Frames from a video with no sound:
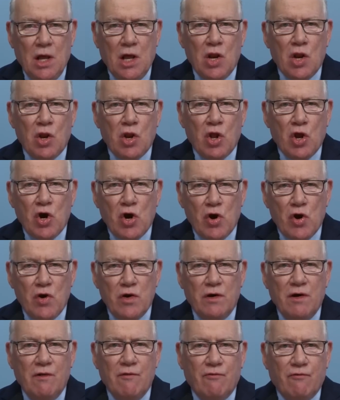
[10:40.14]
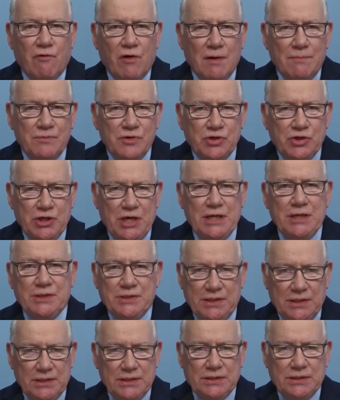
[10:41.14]
learn from
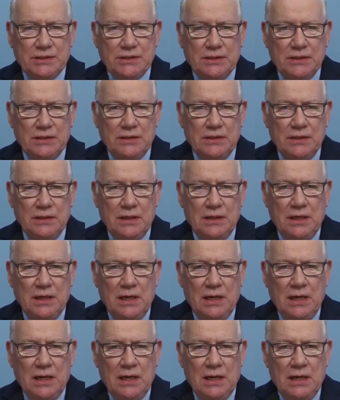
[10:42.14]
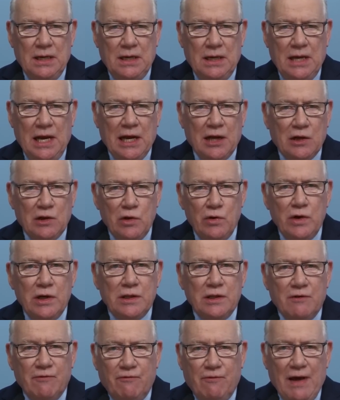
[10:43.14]
Jesus,
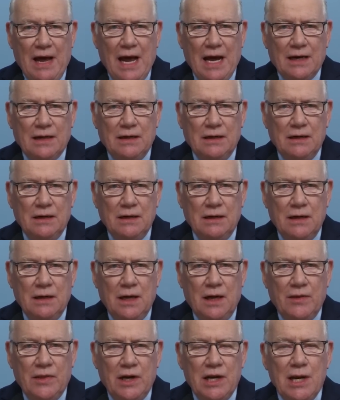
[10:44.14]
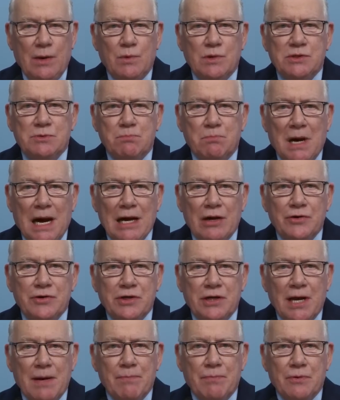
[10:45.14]
including the fact that he was
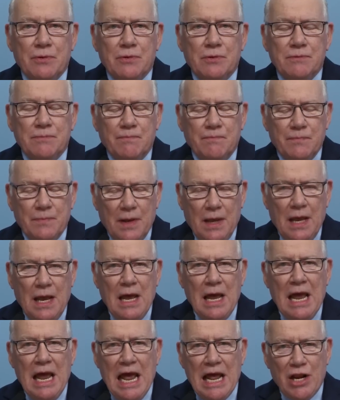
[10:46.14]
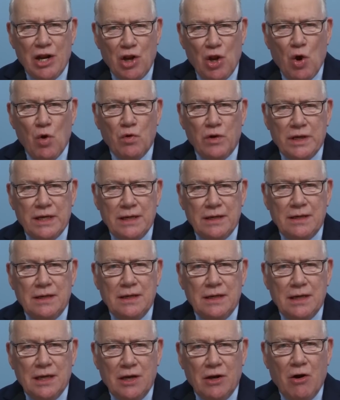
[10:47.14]
mild-tempered and lowly
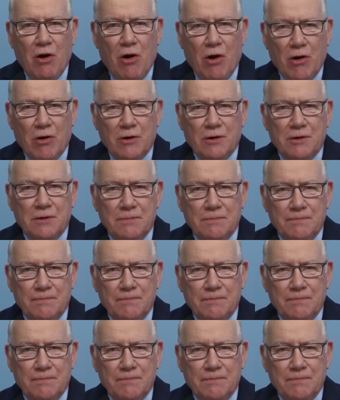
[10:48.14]
in heart.